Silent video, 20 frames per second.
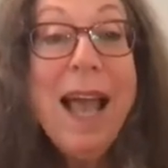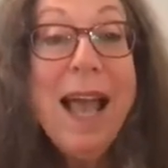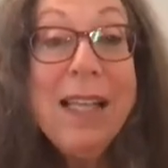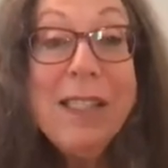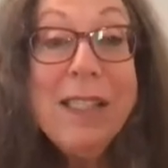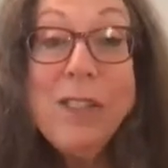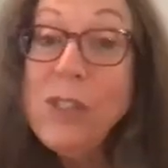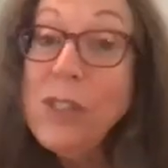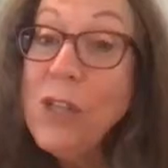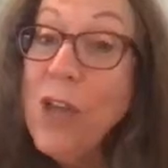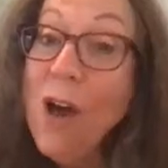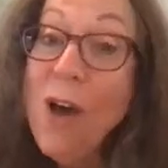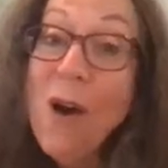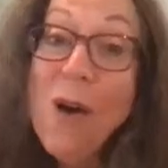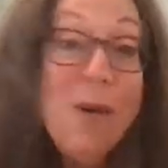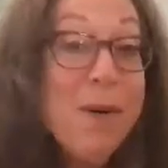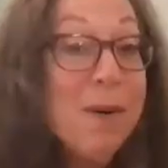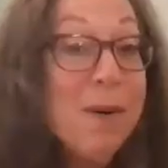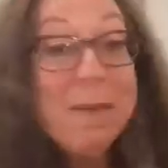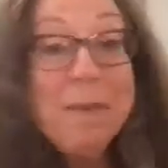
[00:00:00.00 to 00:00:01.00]
And
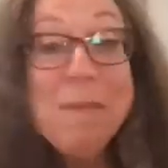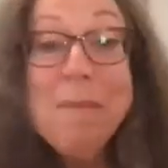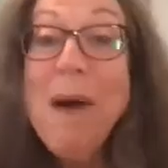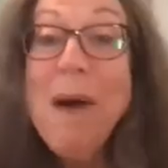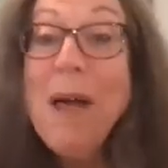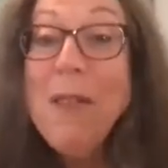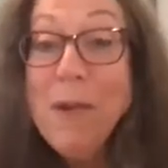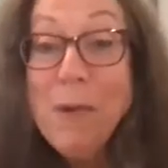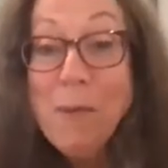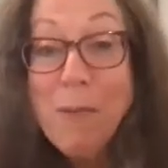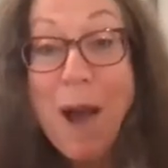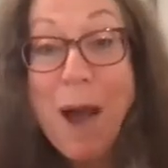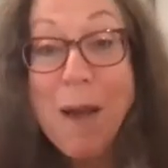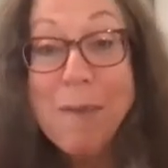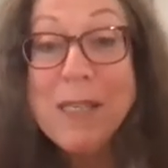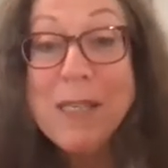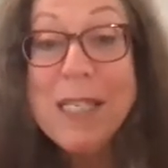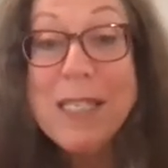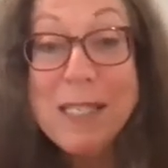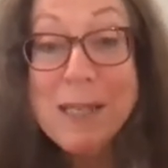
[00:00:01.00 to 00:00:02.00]
so, mother
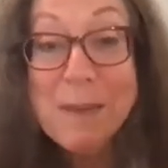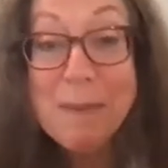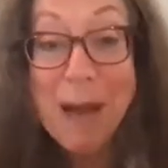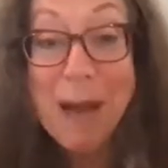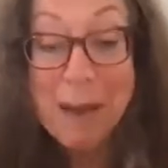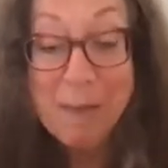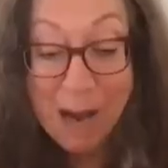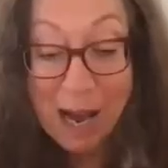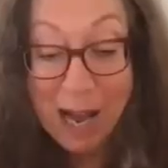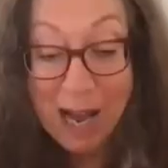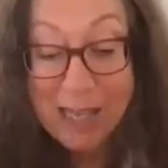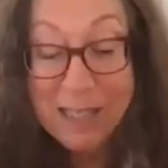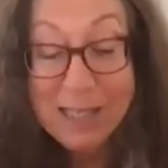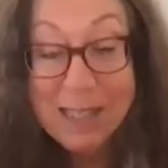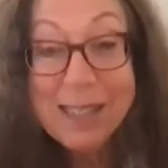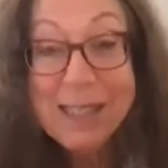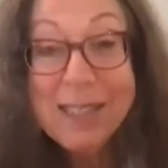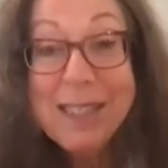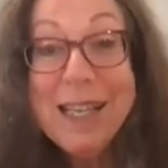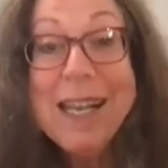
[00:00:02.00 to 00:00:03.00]
popped into my
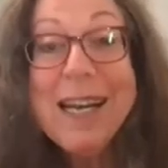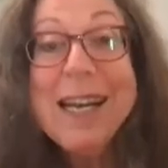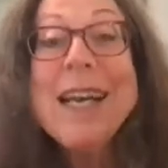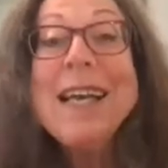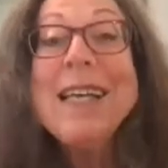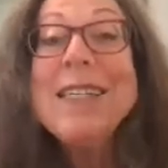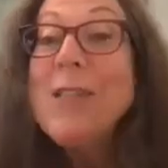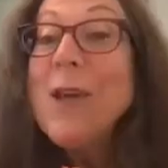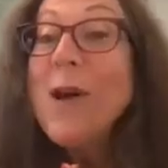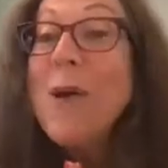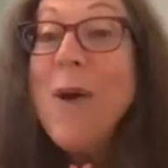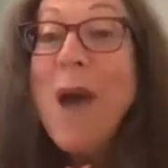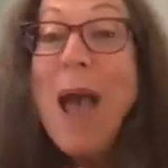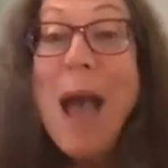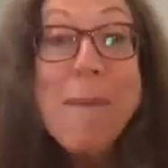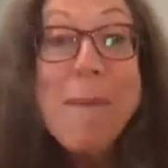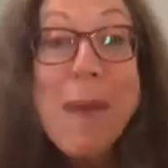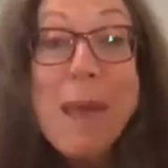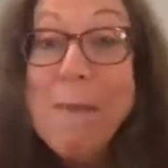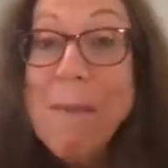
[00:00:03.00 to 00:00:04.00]
mind. And so,
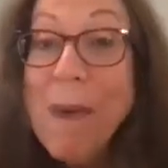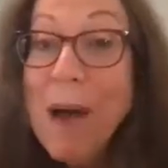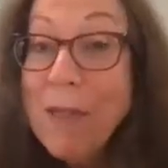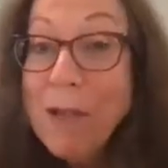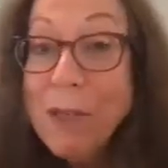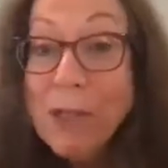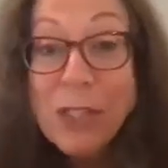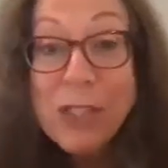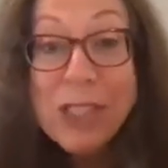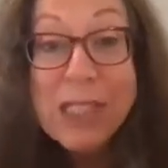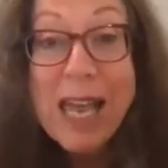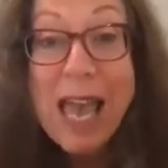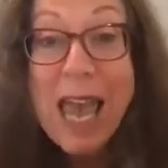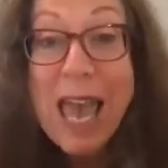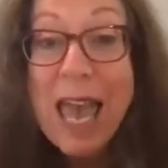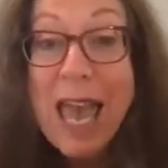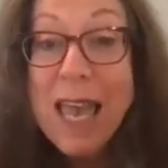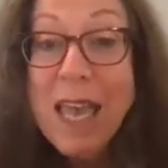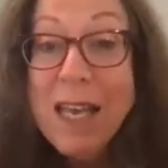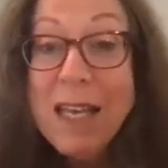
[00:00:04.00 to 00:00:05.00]
happy Mother's
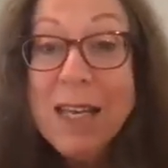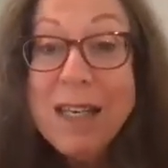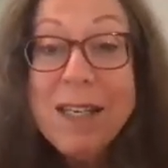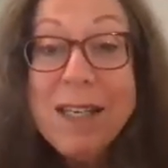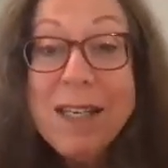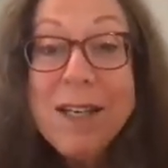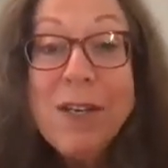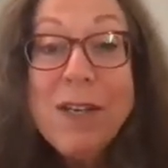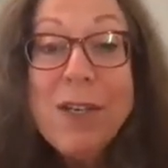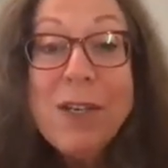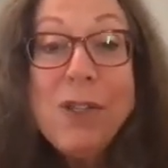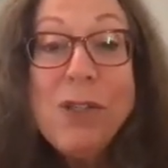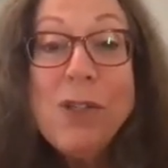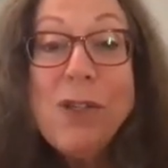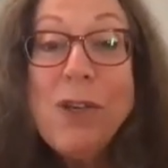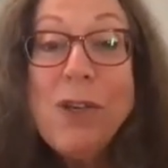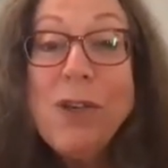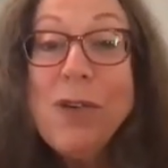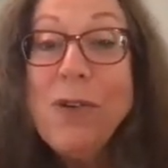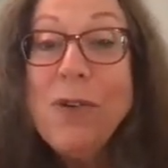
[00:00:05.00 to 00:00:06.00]
Day
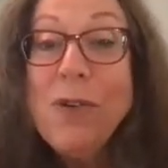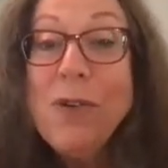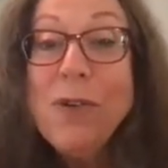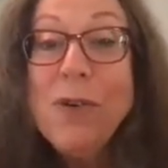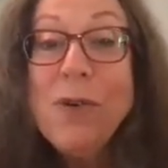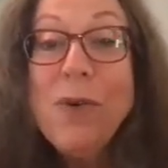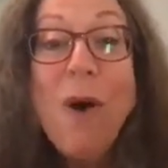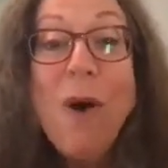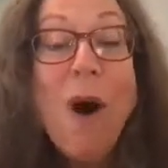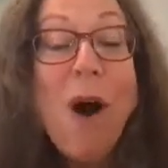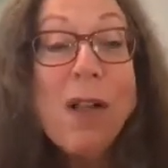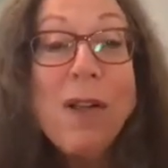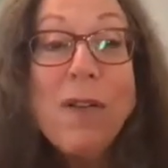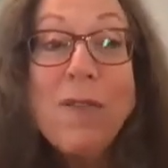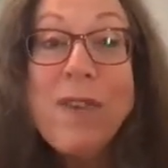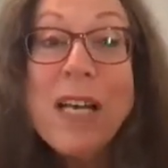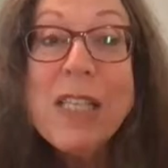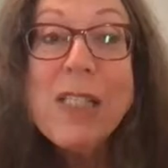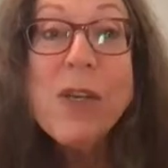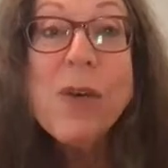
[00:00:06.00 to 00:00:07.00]
to all
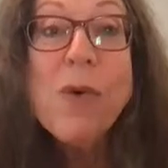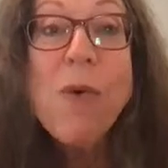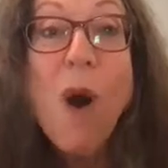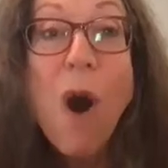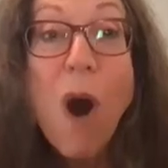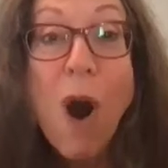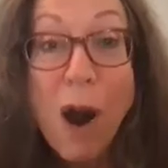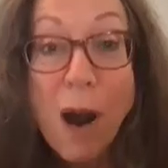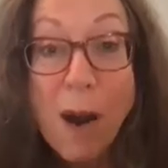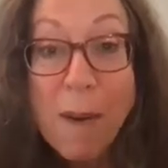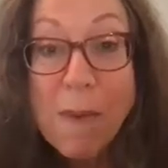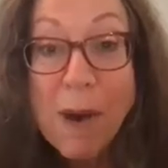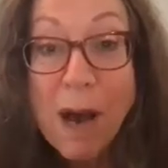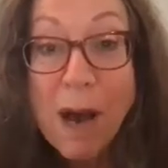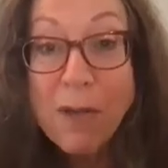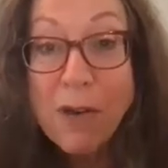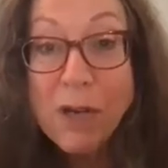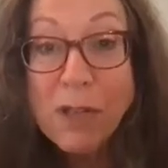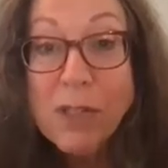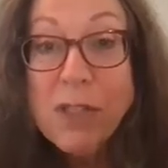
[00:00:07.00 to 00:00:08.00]
of us who are
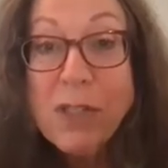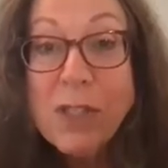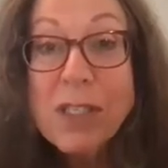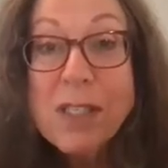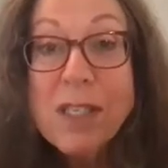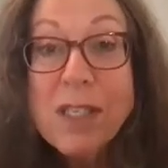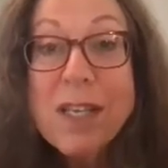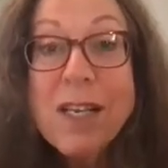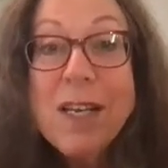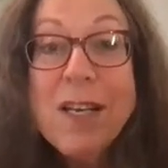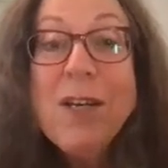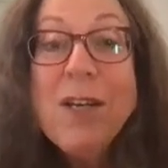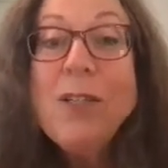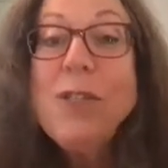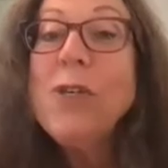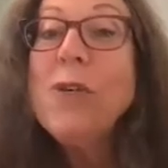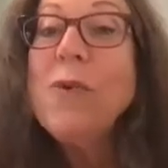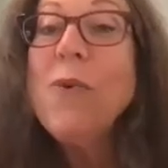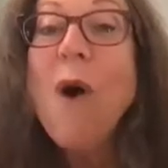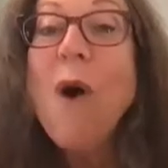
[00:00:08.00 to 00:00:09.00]
mothers,
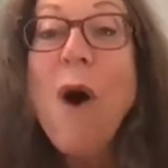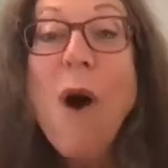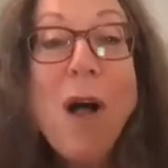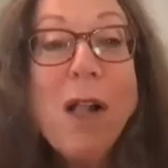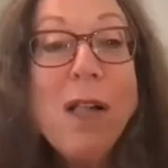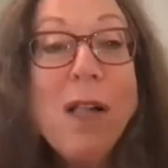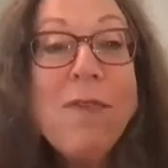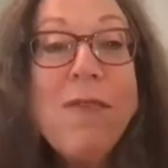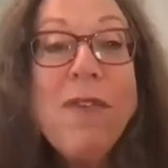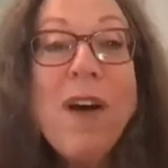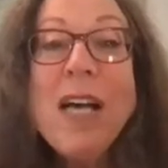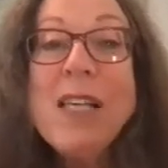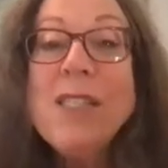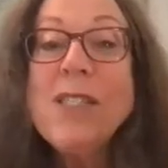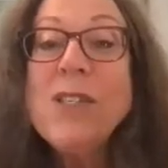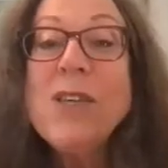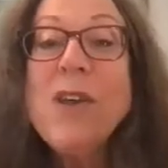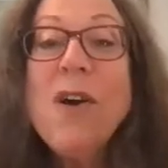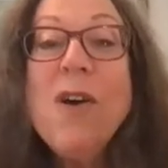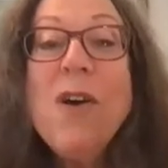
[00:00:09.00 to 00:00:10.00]
to all of
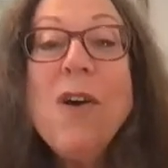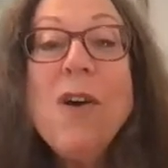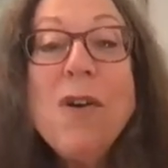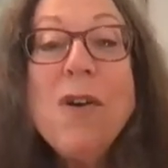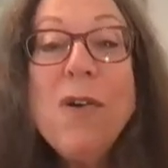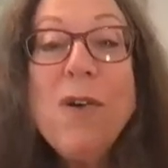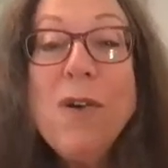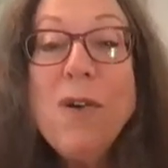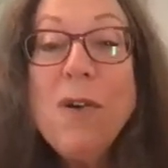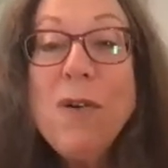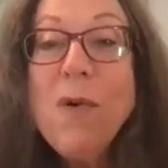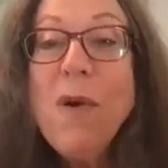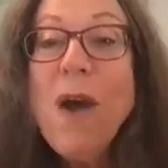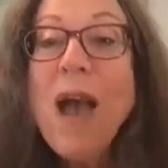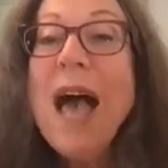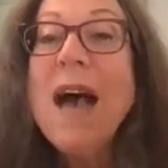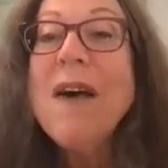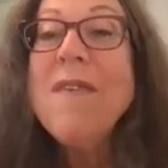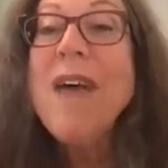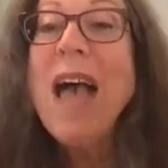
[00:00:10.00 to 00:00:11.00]
us who
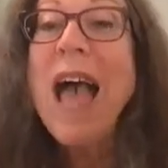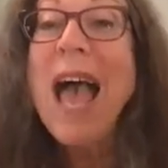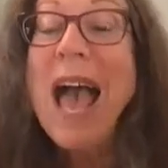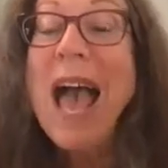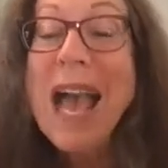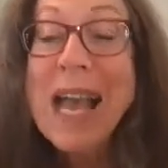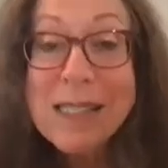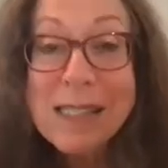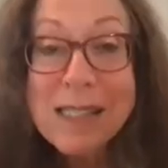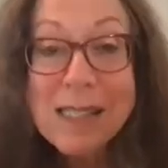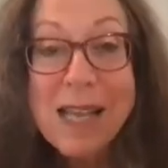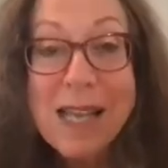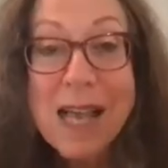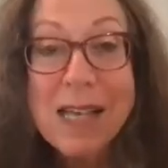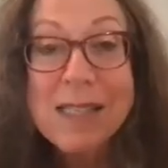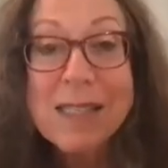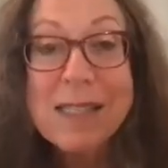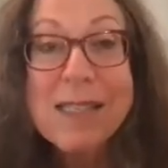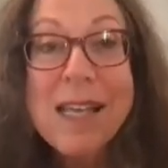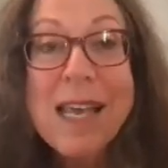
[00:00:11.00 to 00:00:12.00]
have
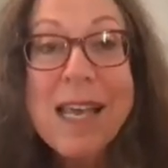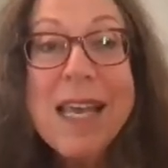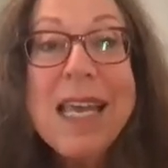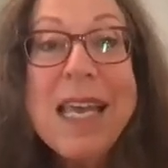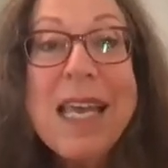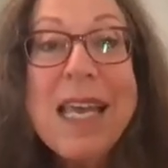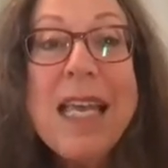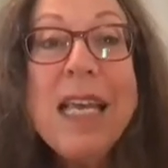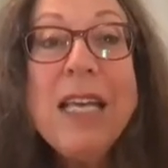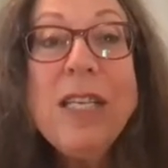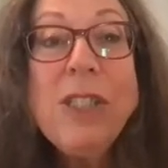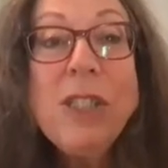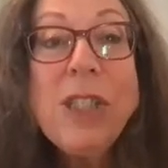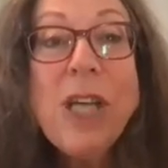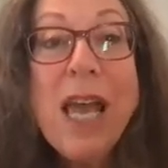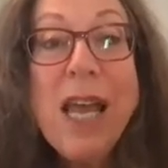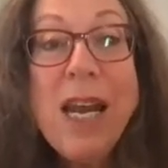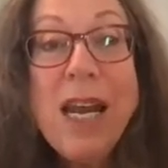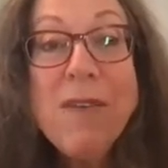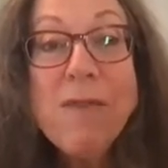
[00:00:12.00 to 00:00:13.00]
access, each
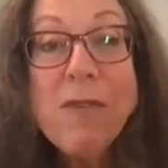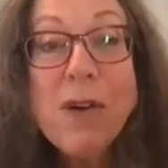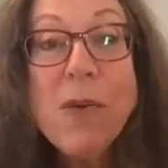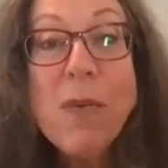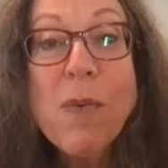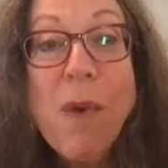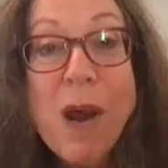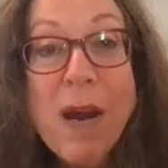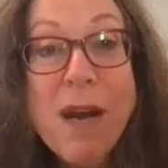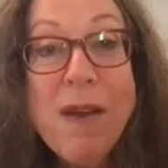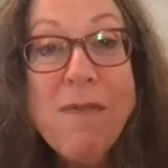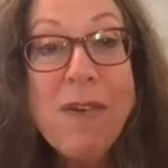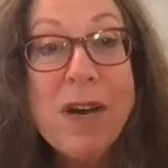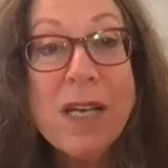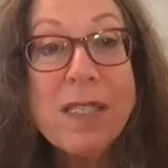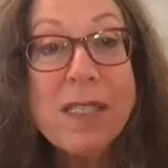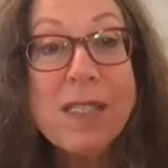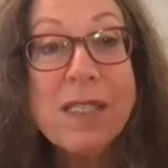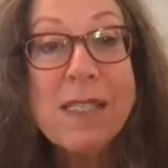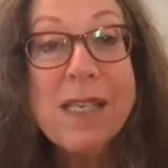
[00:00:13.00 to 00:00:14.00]
and every one of
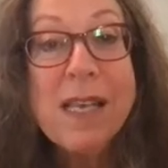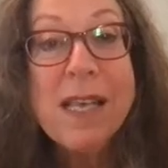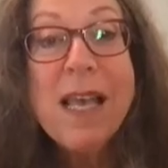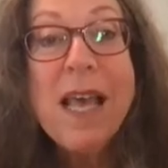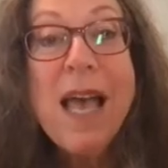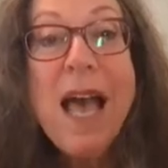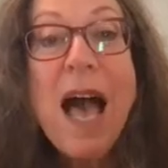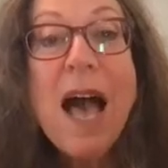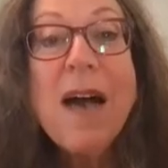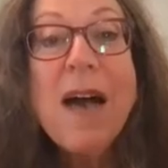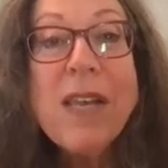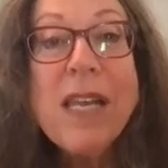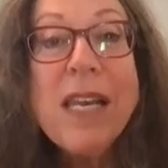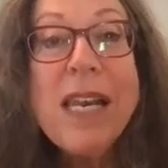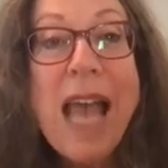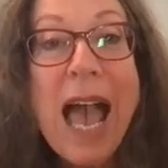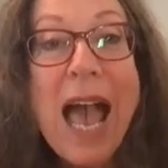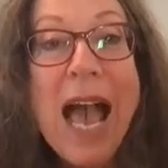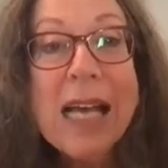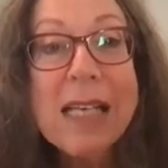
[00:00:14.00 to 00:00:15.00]
us
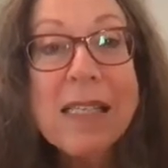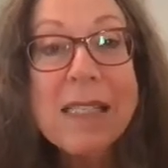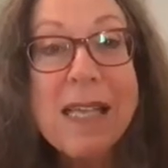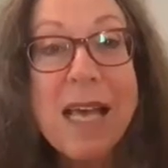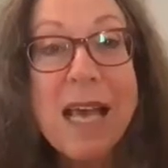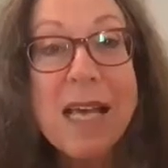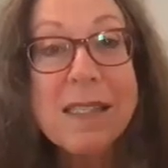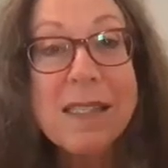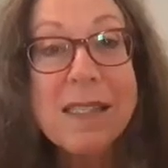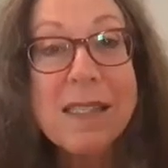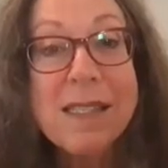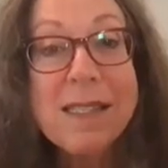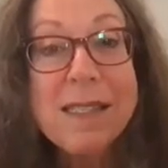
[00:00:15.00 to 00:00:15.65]
having access